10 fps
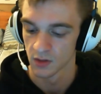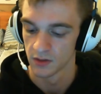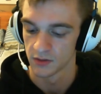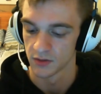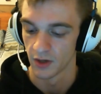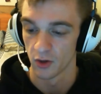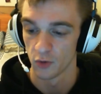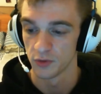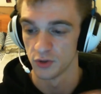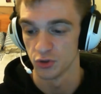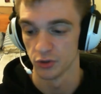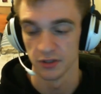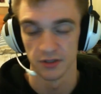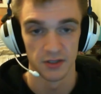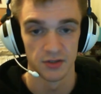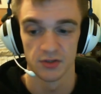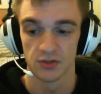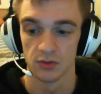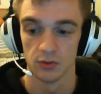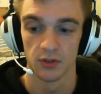So I hope you enjoyed this
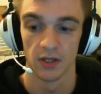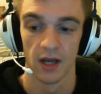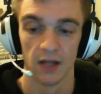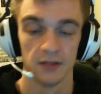look at